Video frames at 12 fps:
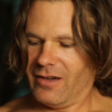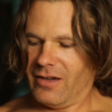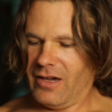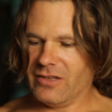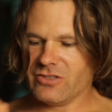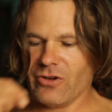
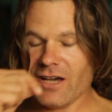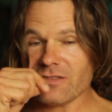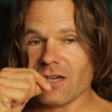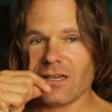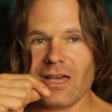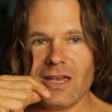And so as I
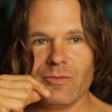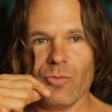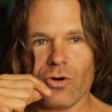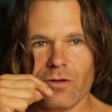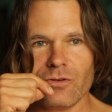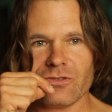gain
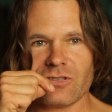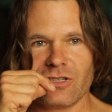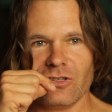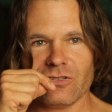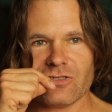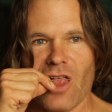more of those
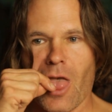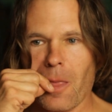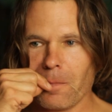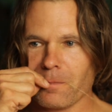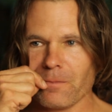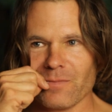skills,
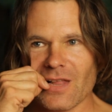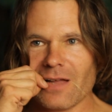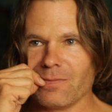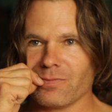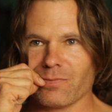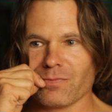
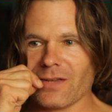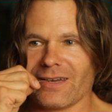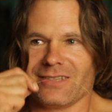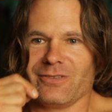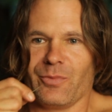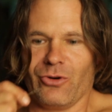I got
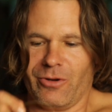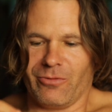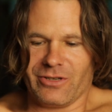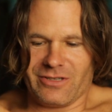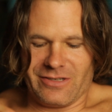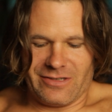to a point where
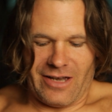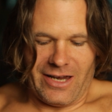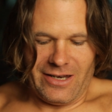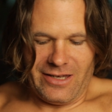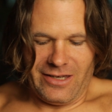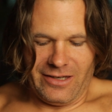
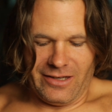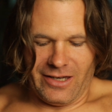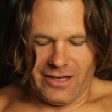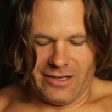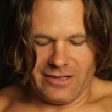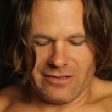society
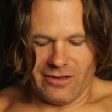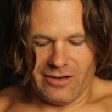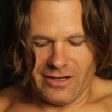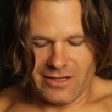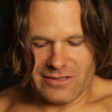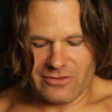and its
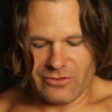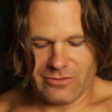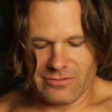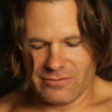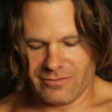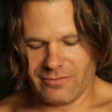laws
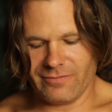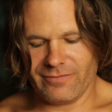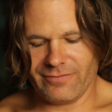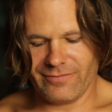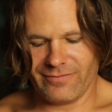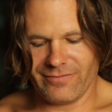
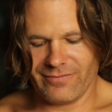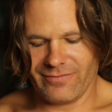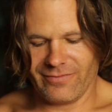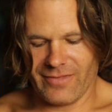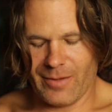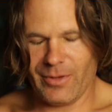
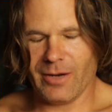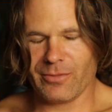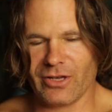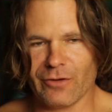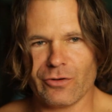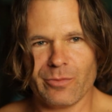I'm
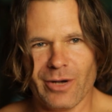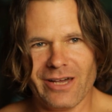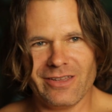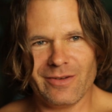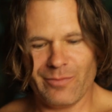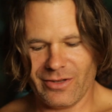governed by
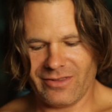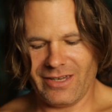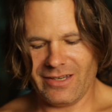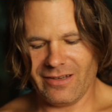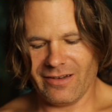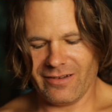them, but
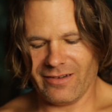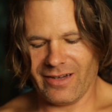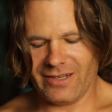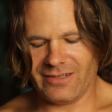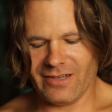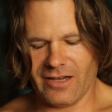
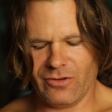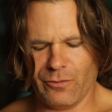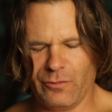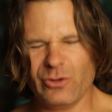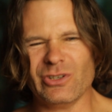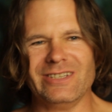I don't
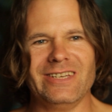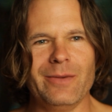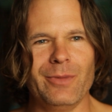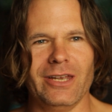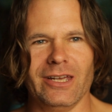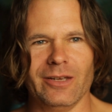feel
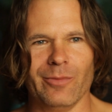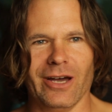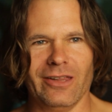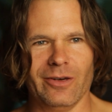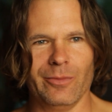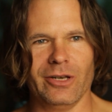intimidated by
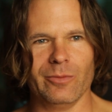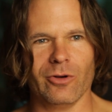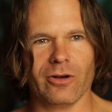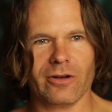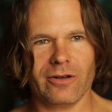them anymore.